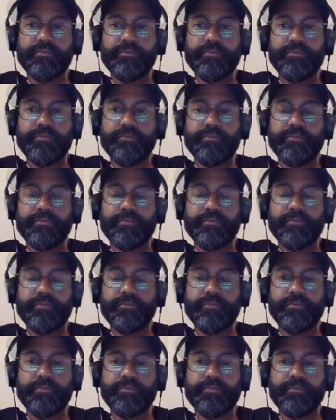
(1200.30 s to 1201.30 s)

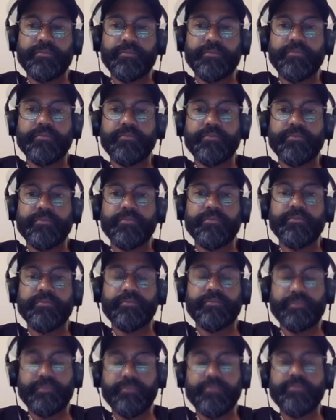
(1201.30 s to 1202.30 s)

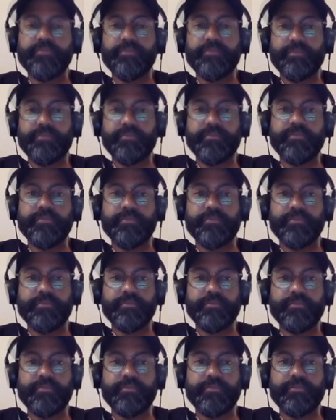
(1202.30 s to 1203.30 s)

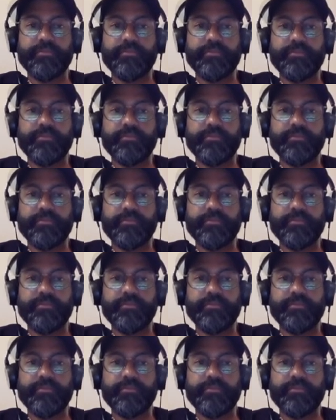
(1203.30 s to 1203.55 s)
(not speaking)